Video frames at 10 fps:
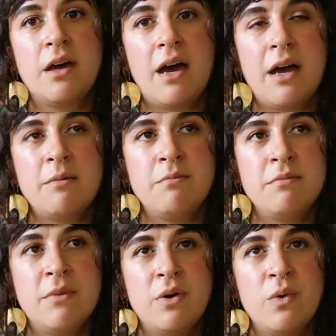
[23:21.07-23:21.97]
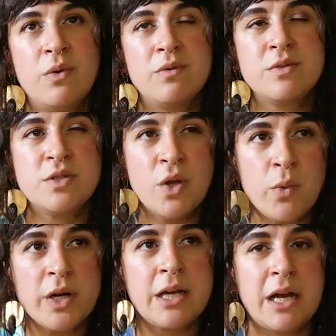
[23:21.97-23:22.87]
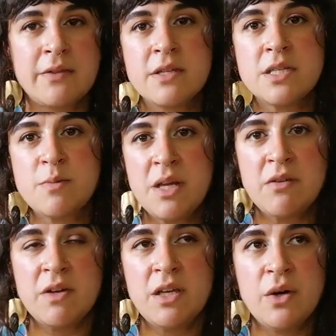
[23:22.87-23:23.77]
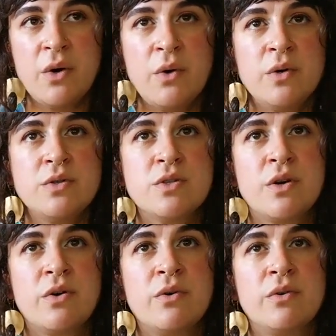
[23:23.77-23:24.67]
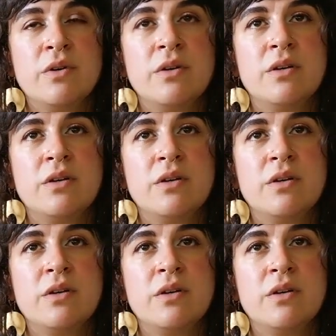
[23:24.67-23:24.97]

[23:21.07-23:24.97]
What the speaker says: I'm still working on this spinning video, so